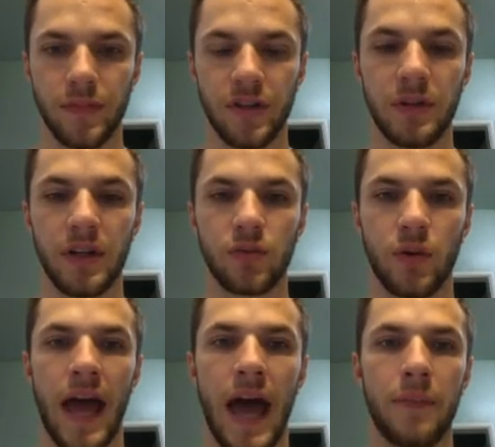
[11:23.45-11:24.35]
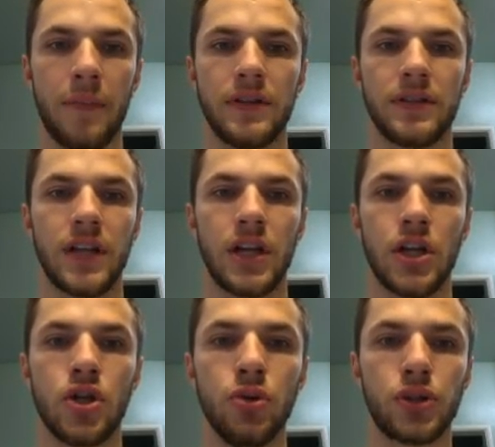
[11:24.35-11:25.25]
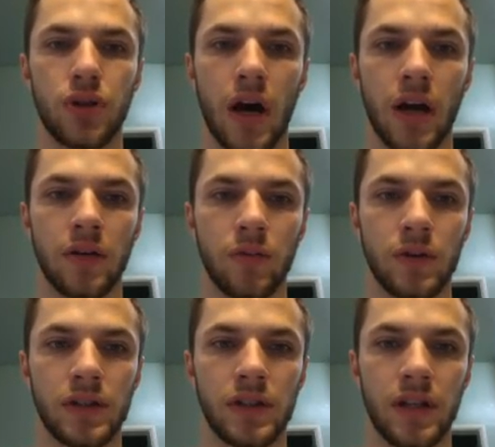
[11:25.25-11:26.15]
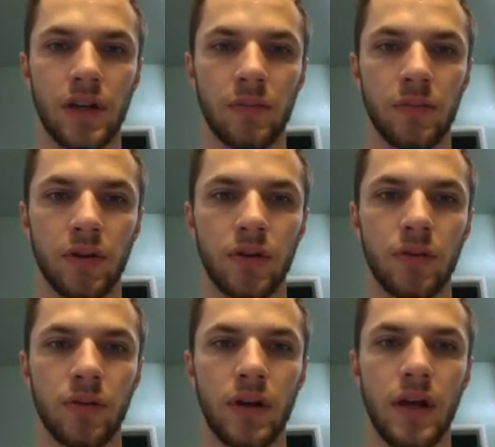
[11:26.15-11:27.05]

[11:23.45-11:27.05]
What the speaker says: is because what happens is a neutron, which is here in blue,